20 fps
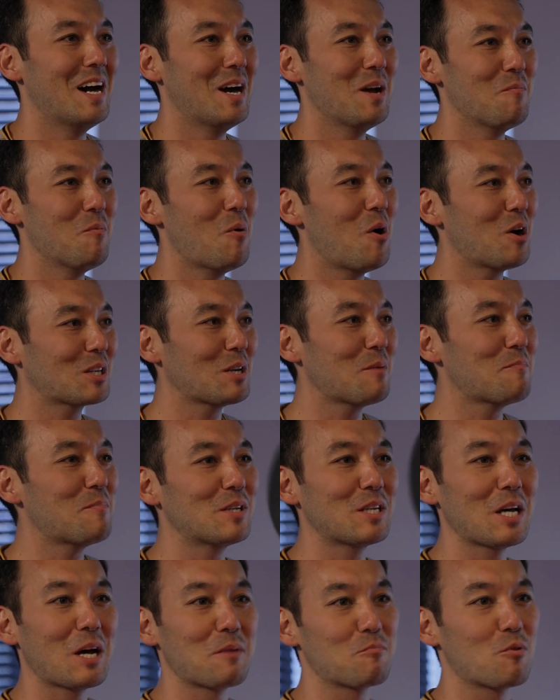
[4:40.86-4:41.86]
I walked up
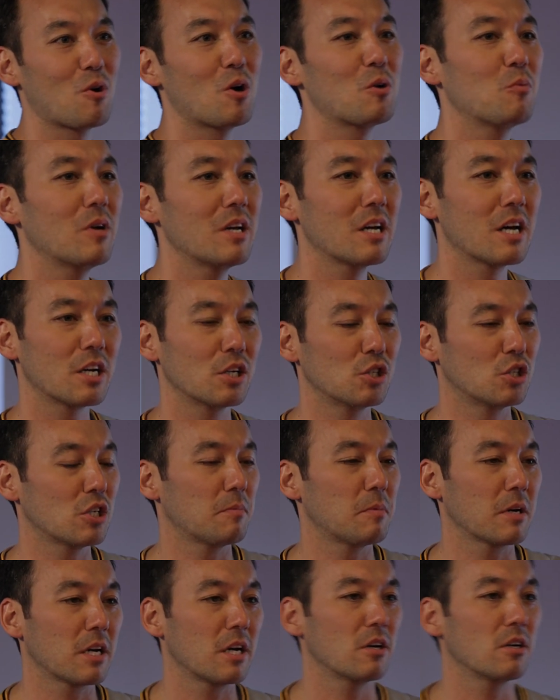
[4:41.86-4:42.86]
and down Broadway, got a
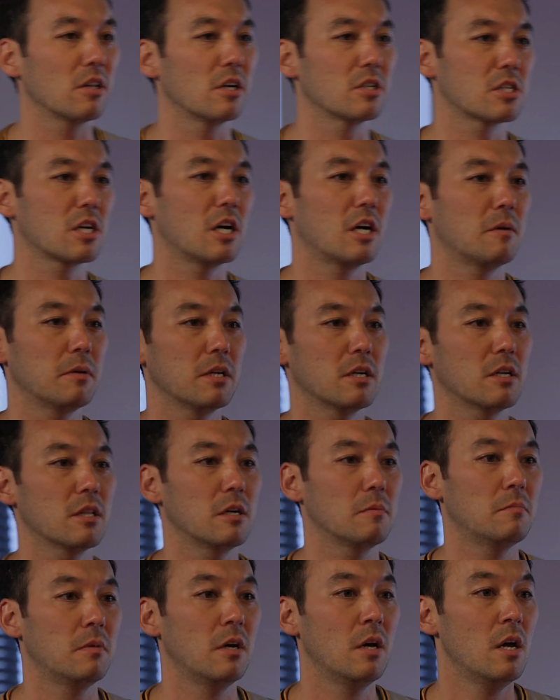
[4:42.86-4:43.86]
job at Caroline's Comedy
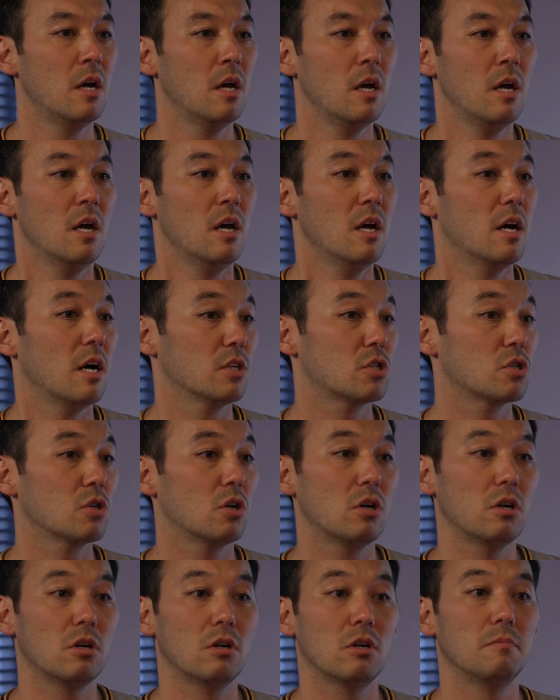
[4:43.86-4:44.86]
Club. Mm-hmm. I
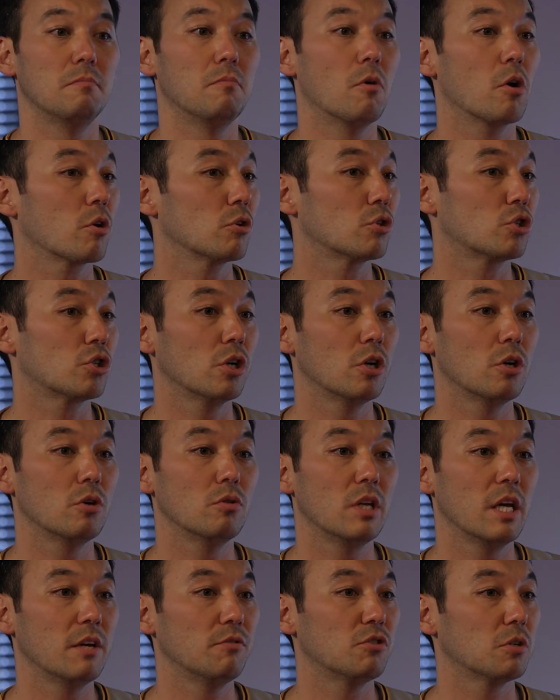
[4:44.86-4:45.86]
saw Margaret
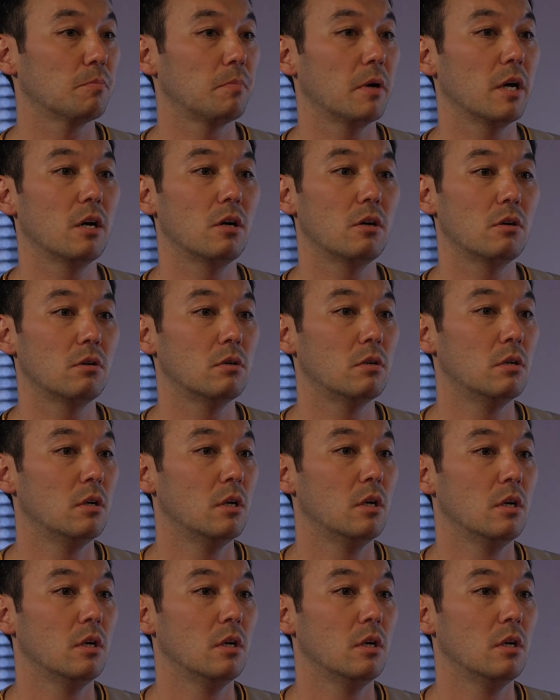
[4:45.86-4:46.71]
Cho, Dave Chappelle,